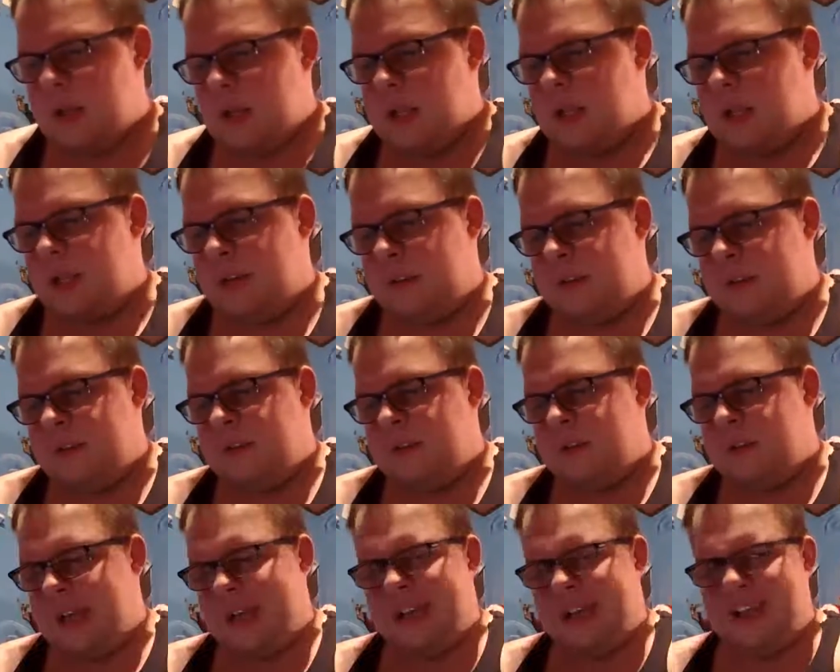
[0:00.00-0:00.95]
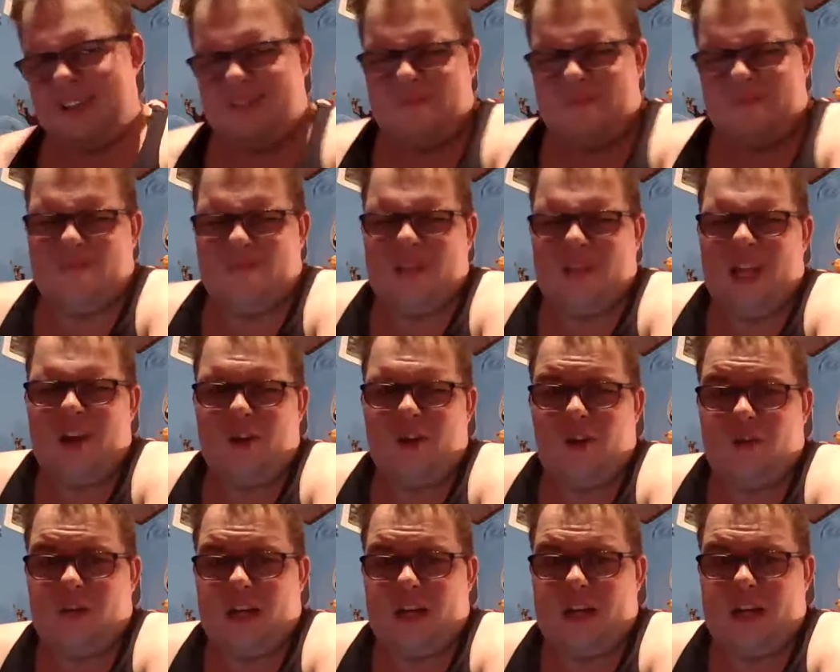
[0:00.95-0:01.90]
December 2nd, the
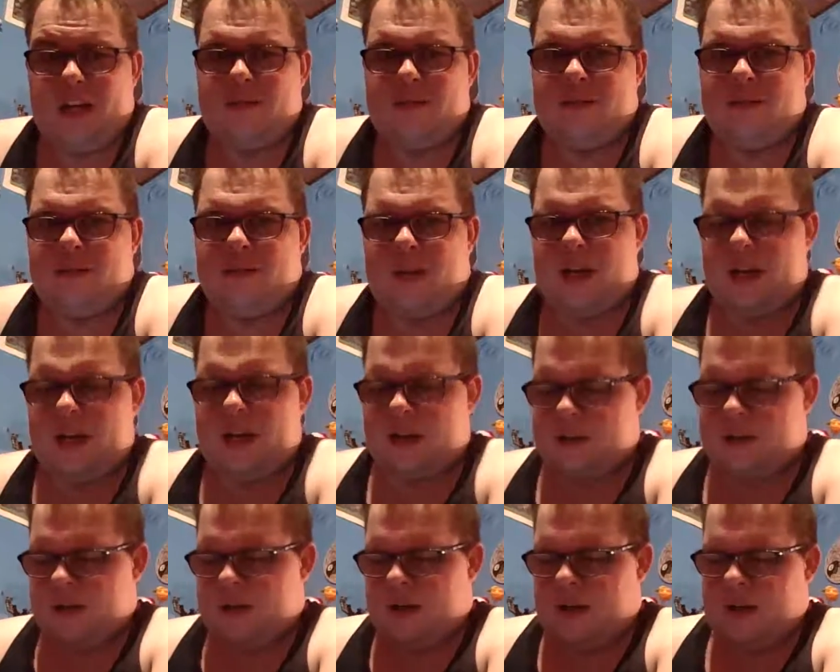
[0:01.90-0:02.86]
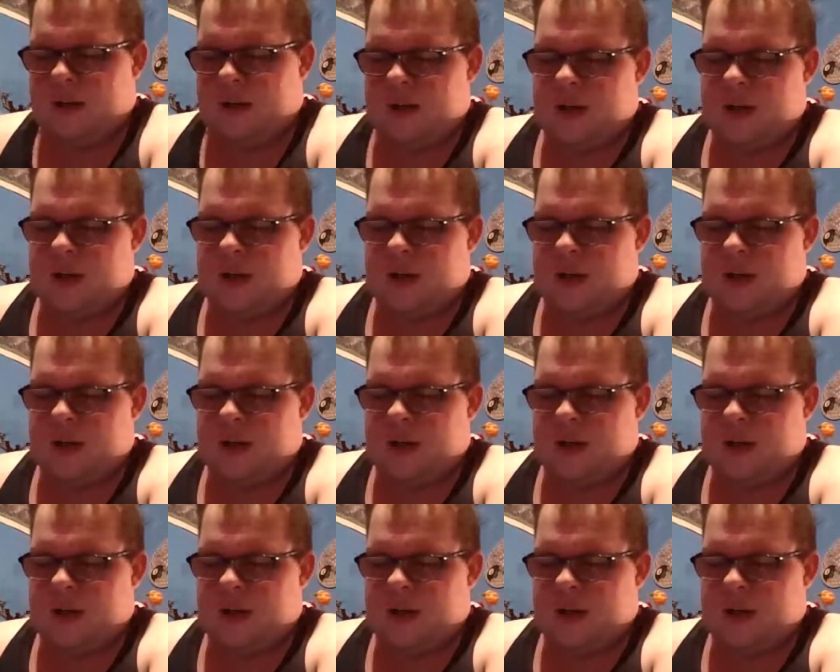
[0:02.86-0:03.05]
earliest, I gotta say.